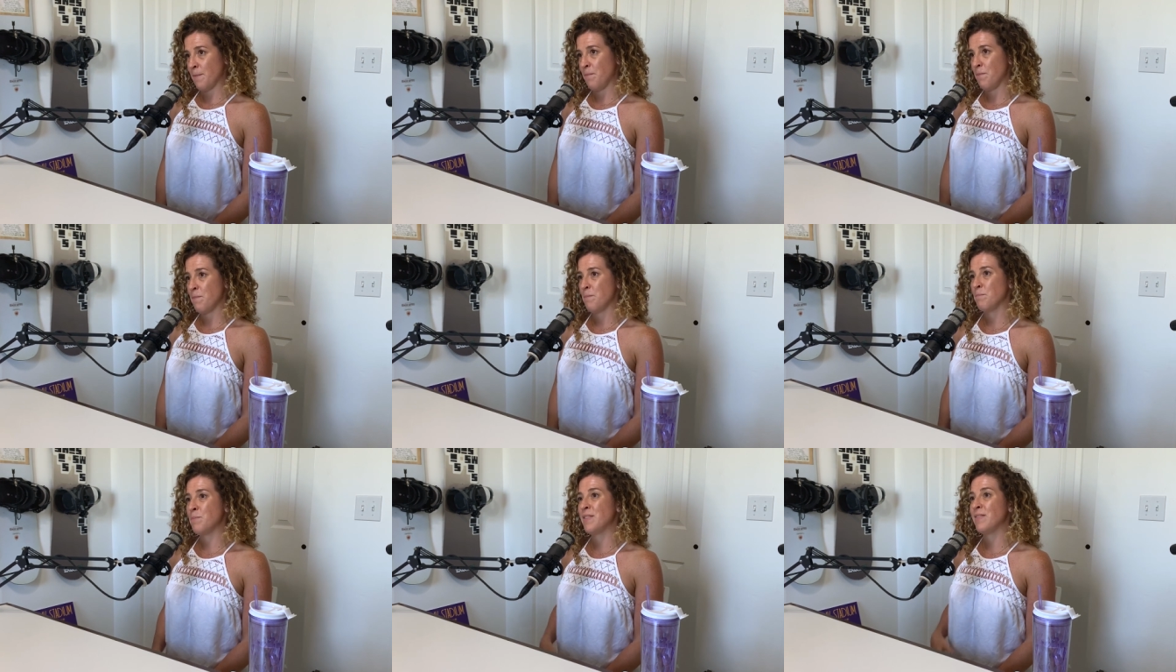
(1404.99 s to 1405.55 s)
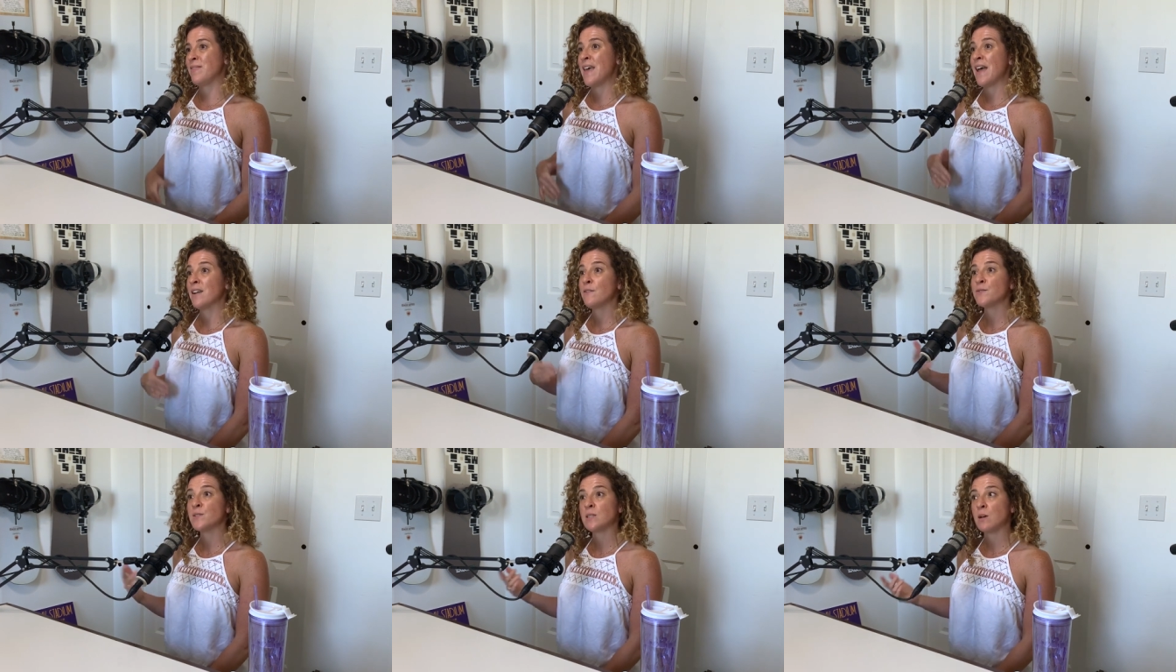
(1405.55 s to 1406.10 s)
Yes. But then,
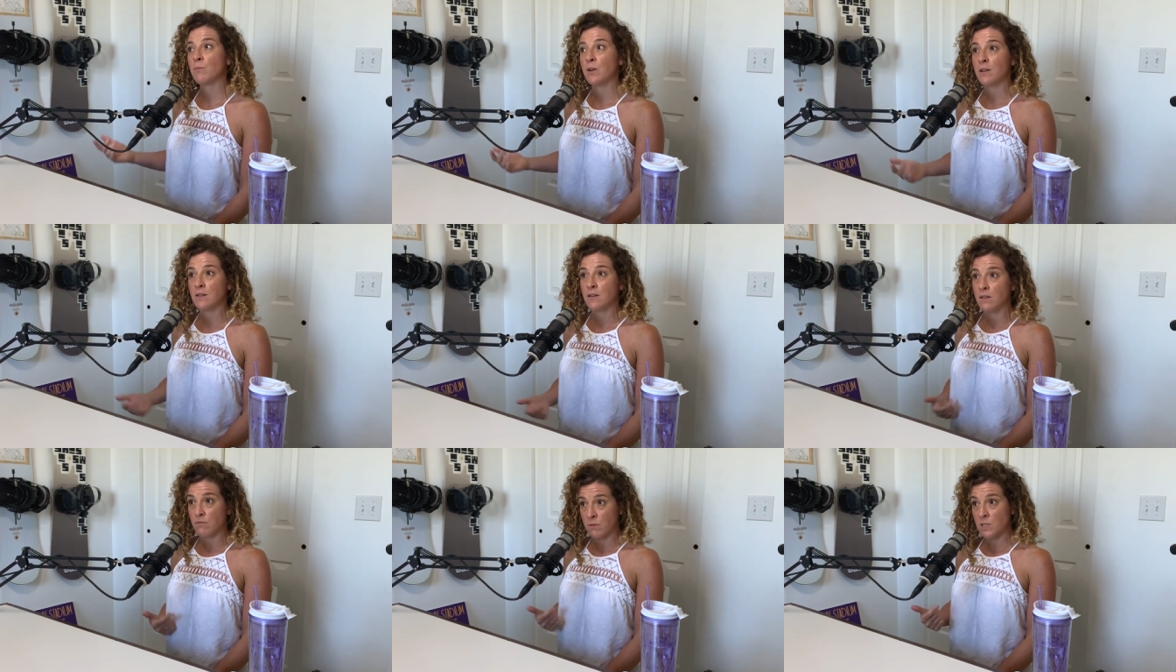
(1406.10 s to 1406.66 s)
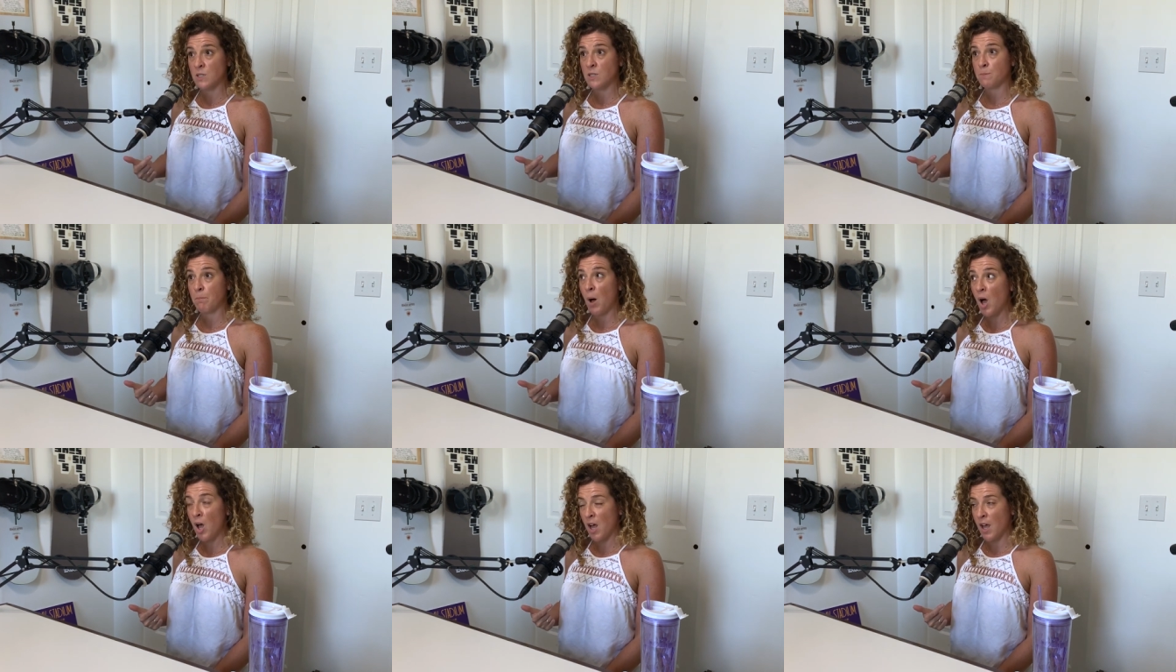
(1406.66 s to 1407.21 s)
if someone
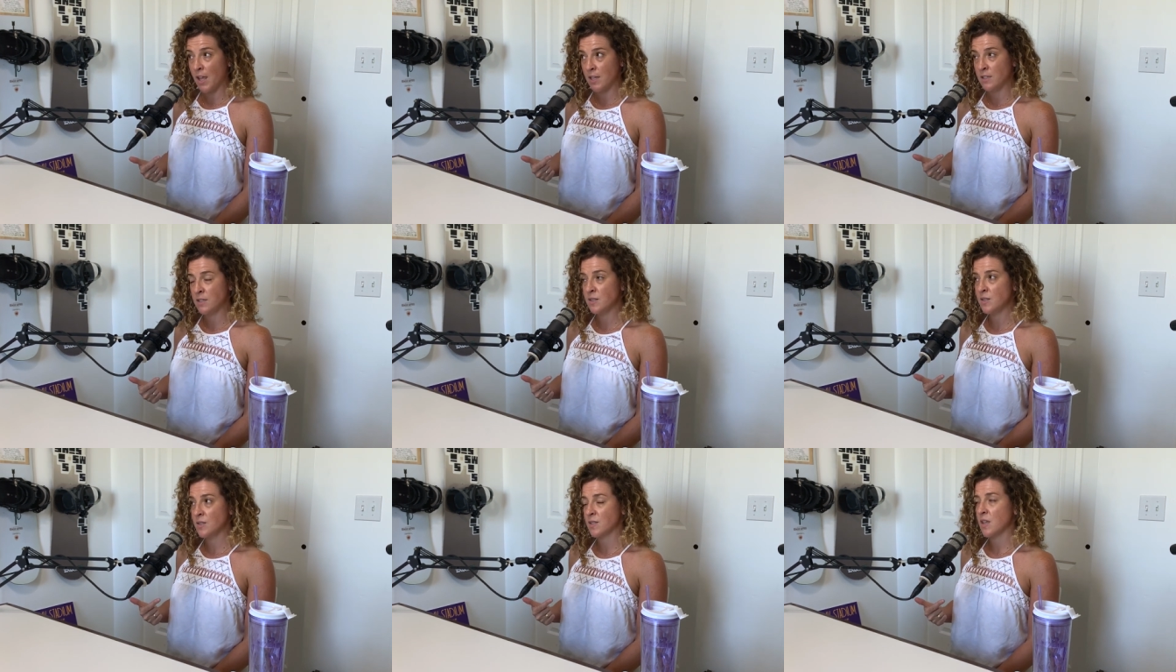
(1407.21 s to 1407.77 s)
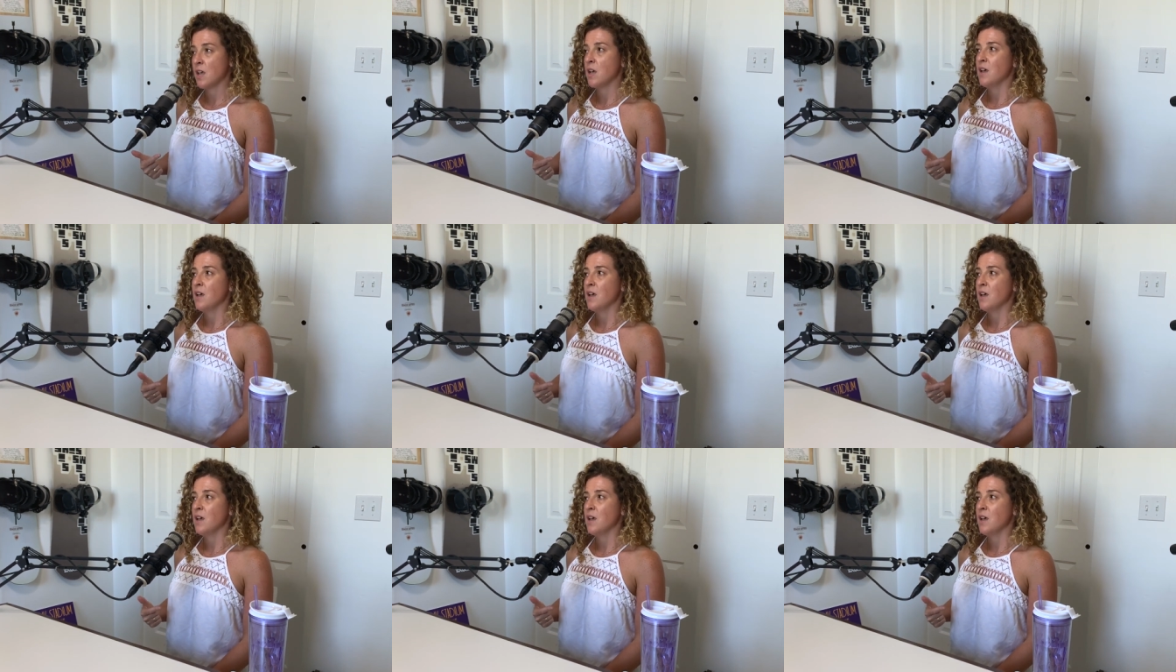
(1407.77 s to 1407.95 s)
responds,